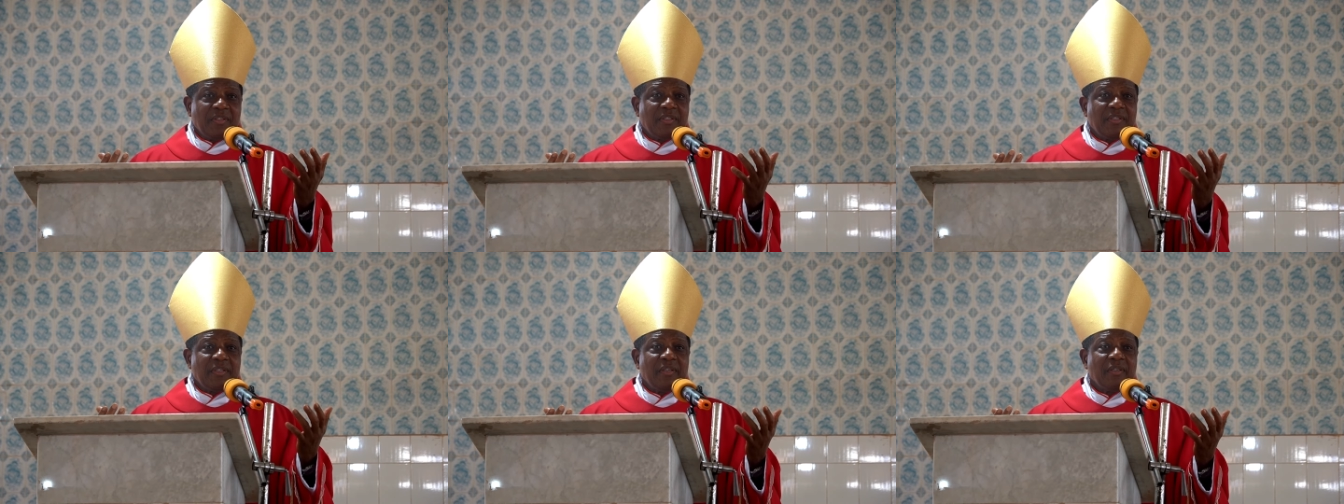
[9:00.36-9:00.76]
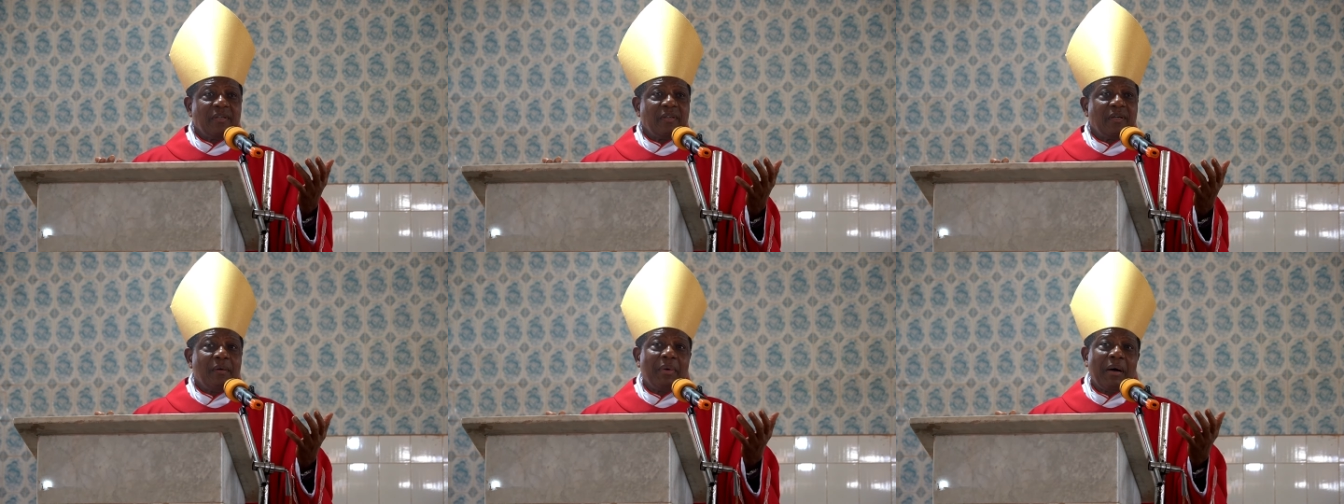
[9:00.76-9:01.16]
this year,
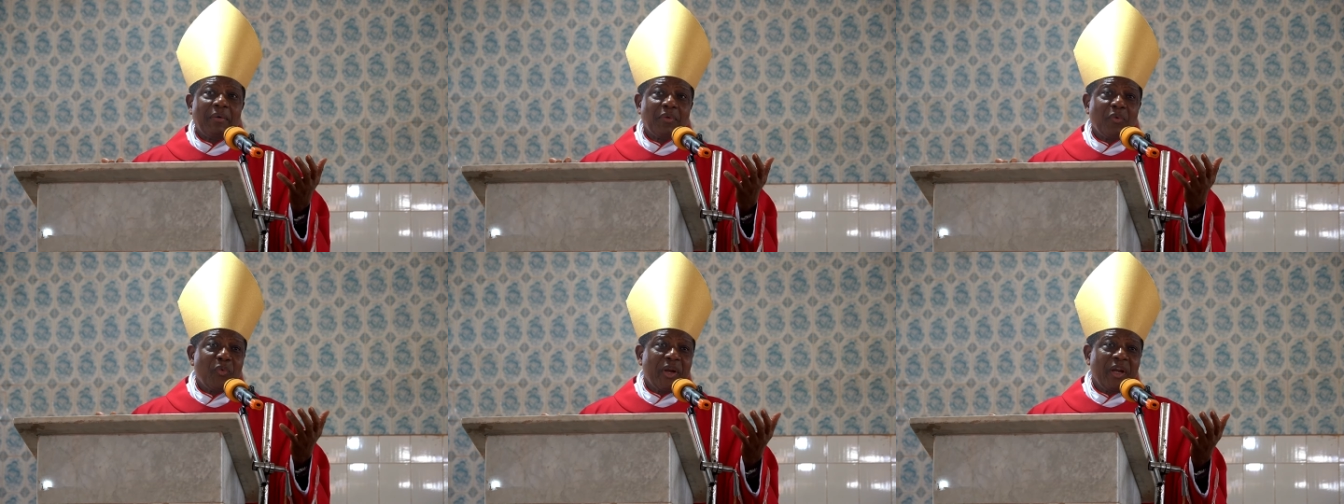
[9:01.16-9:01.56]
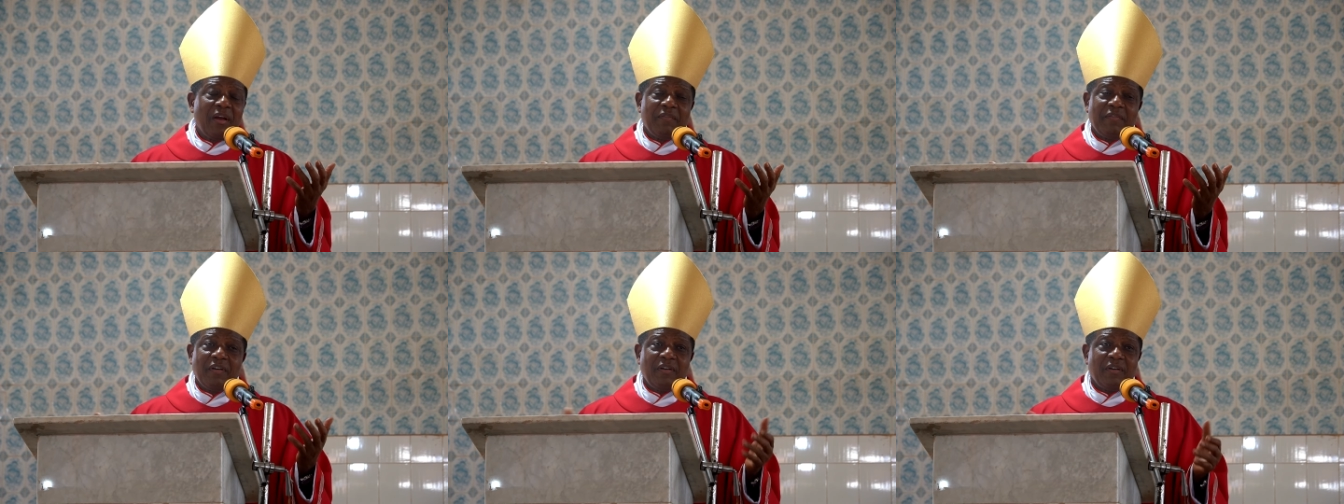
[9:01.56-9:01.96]
about the will
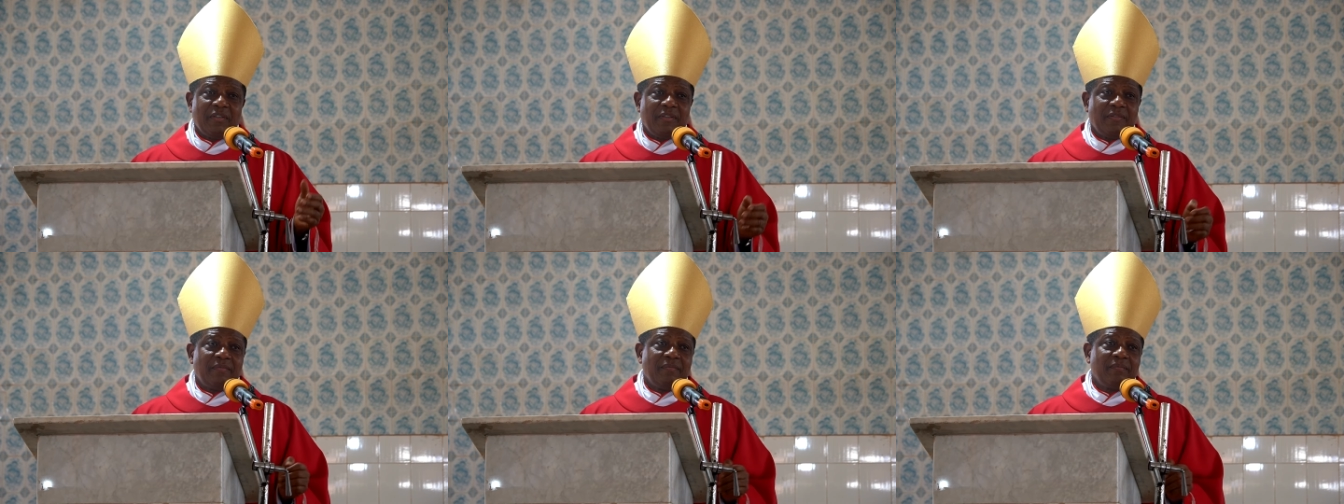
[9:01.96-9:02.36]
of God.